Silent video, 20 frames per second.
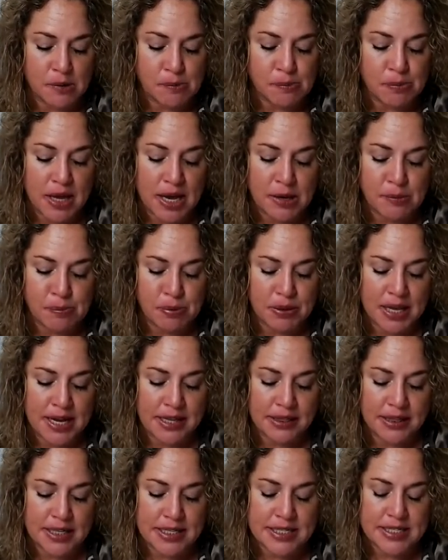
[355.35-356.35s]
Blood
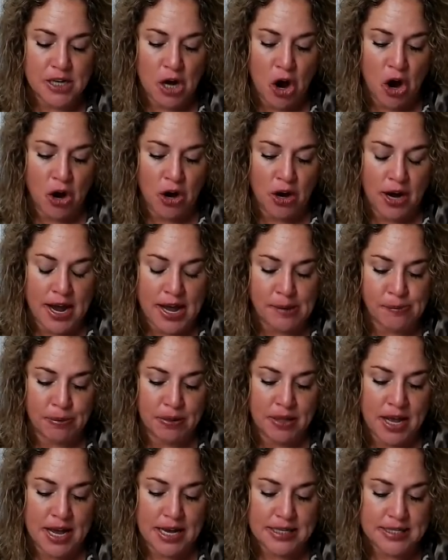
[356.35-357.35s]
platelets are A.
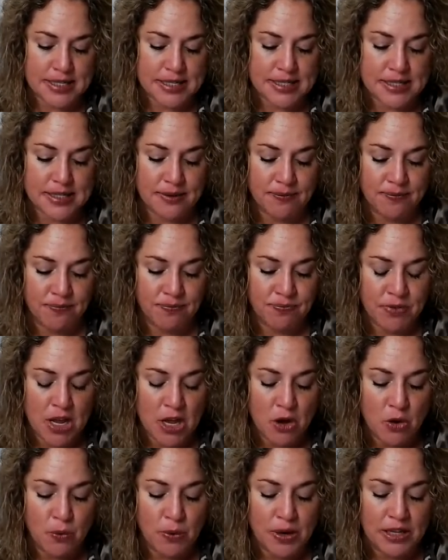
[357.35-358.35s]
plus.
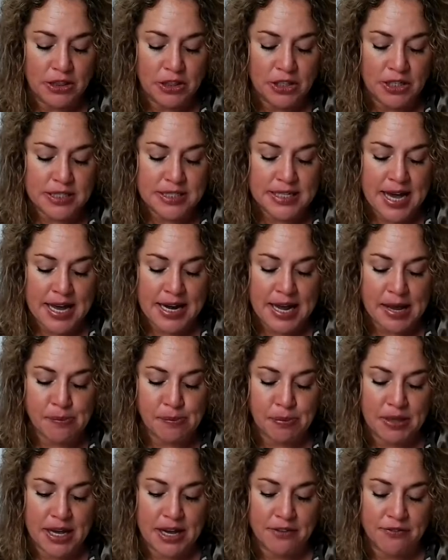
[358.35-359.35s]
We looked at a
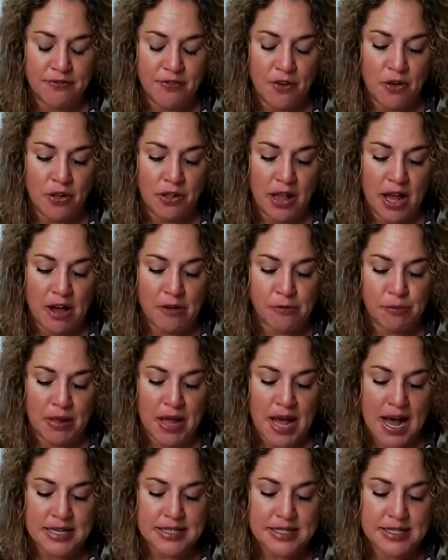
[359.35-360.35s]
plate full of
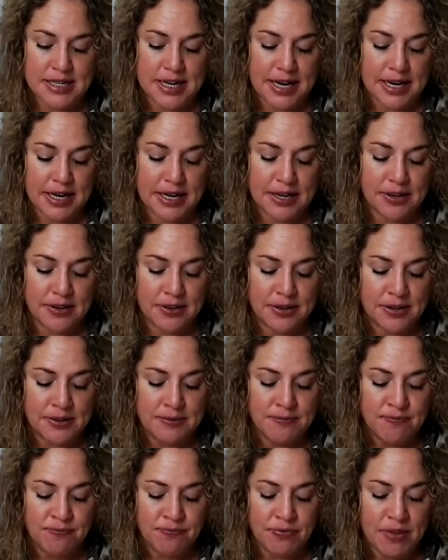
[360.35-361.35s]
plastic.
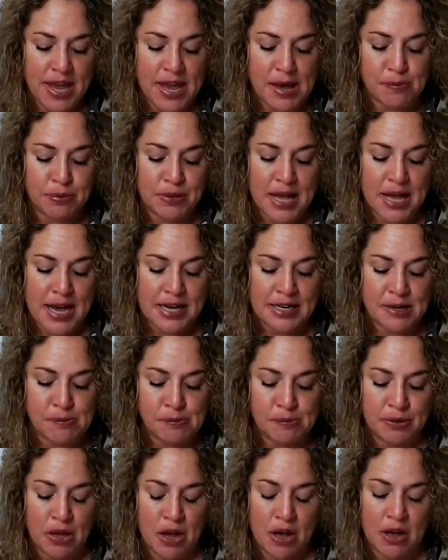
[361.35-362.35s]
A platinum
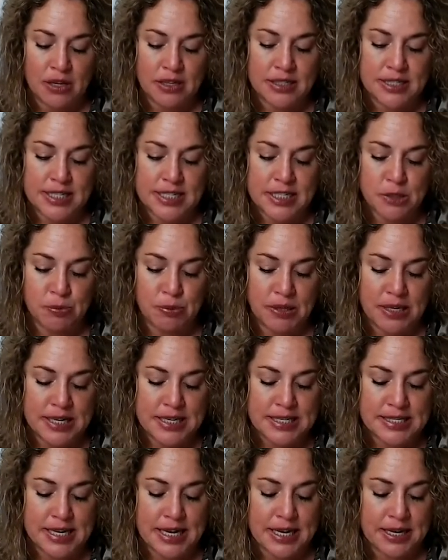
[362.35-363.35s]
blonde is
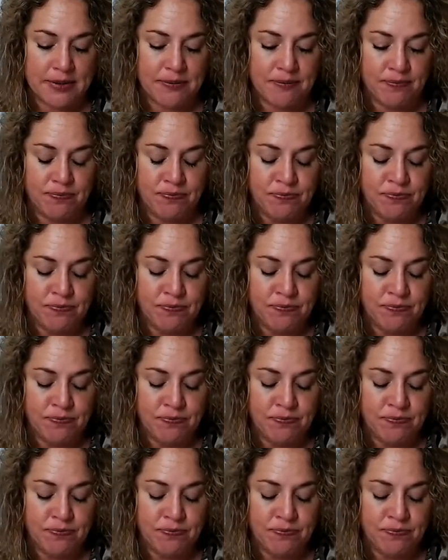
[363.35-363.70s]
pleasing.